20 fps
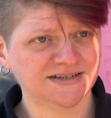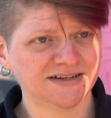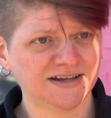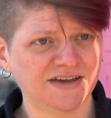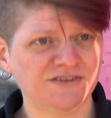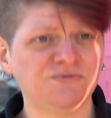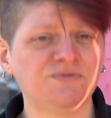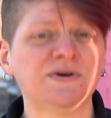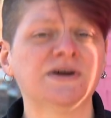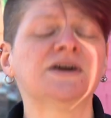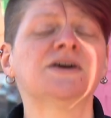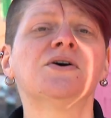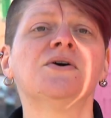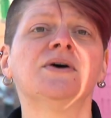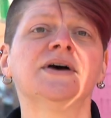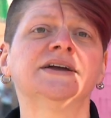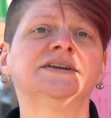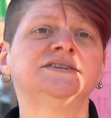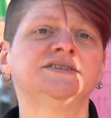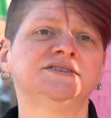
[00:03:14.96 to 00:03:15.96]
If we're
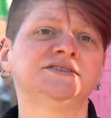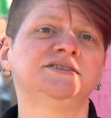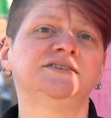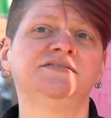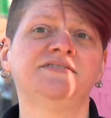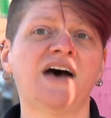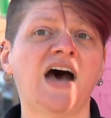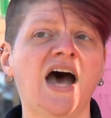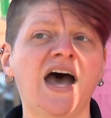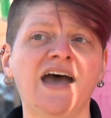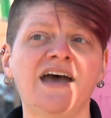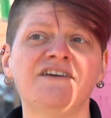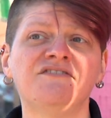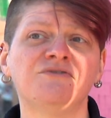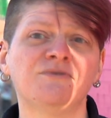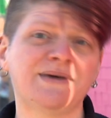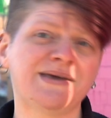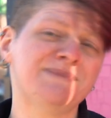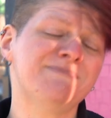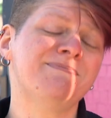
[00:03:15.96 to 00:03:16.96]
going to survive,
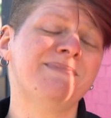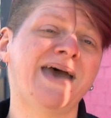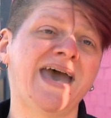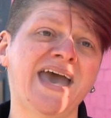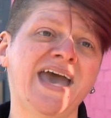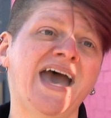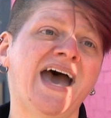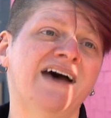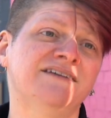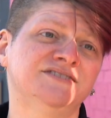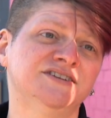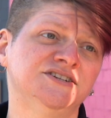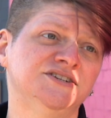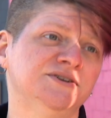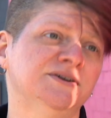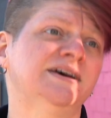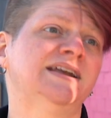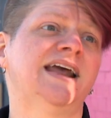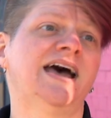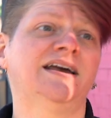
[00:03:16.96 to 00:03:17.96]
we may have to
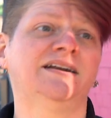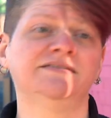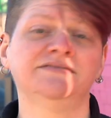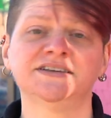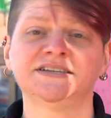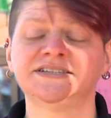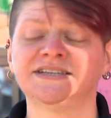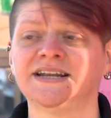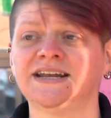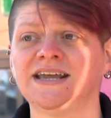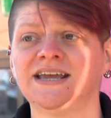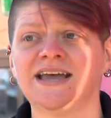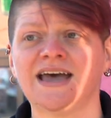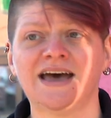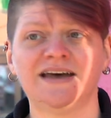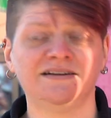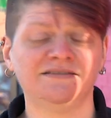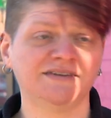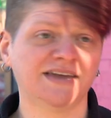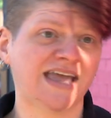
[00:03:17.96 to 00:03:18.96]
do it out of the city,
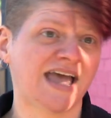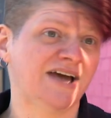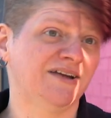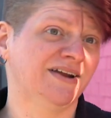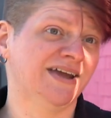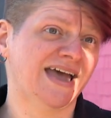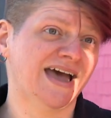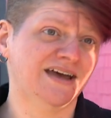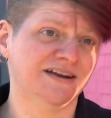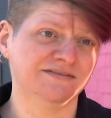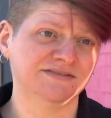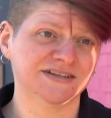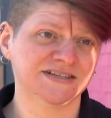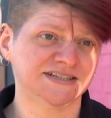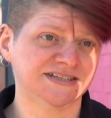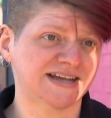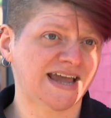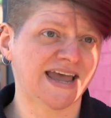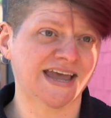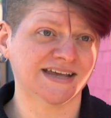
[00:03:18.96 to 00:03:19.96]
out of the county, out of the
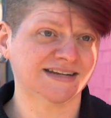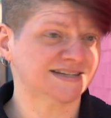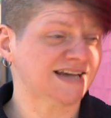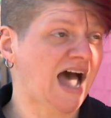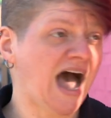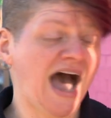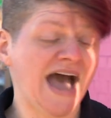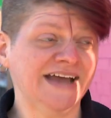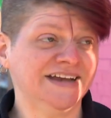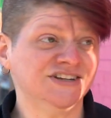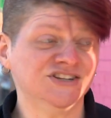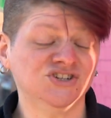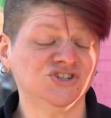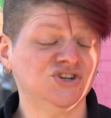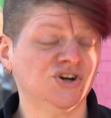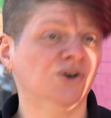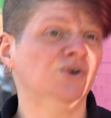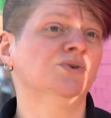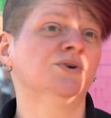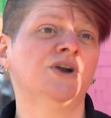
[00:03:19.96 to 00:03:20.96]
state. I
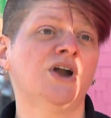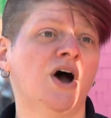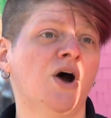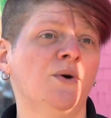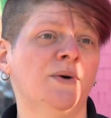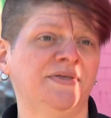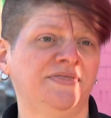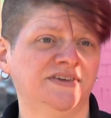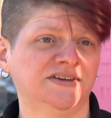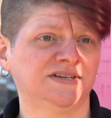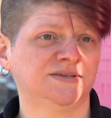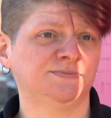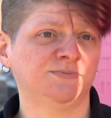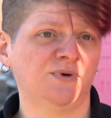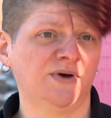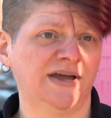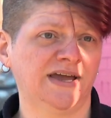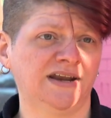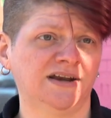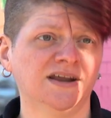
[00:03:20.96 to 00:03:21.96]
don't know at this
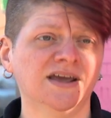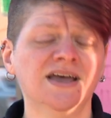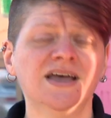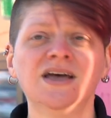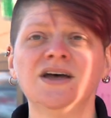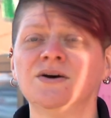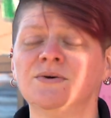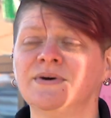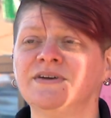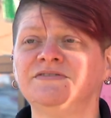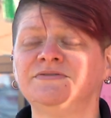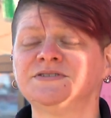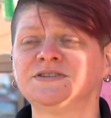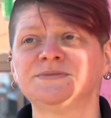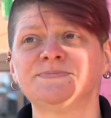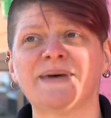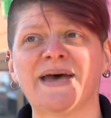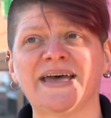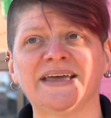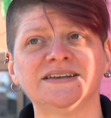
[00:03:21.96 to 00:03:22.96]
point. We've
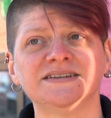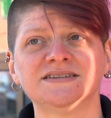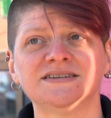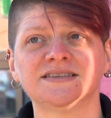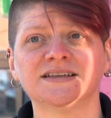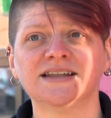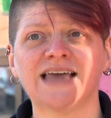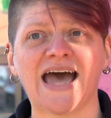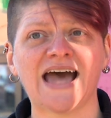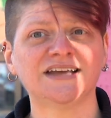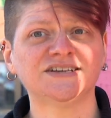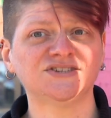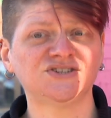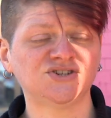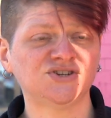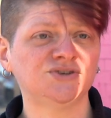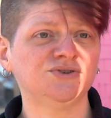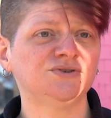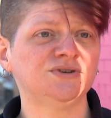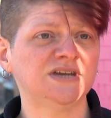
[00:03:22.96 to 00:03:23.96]
spent the last
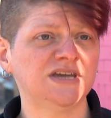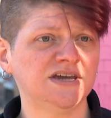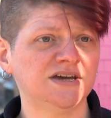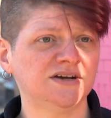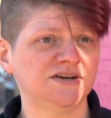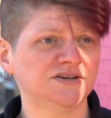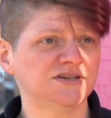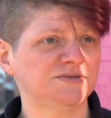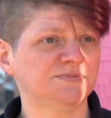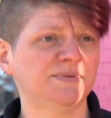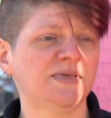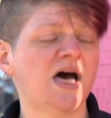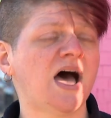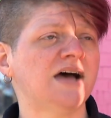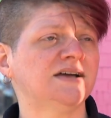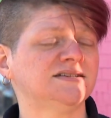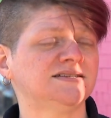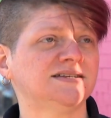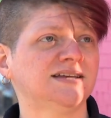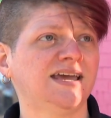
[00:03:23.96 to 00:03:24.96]
2 years
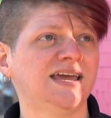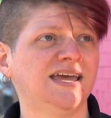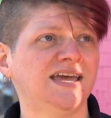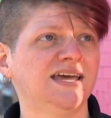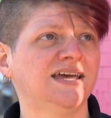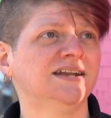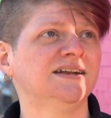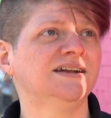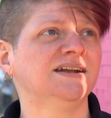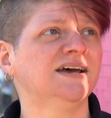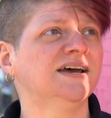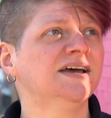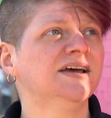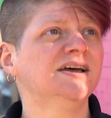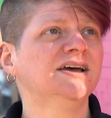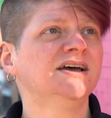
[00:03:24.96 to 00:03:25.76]
plus in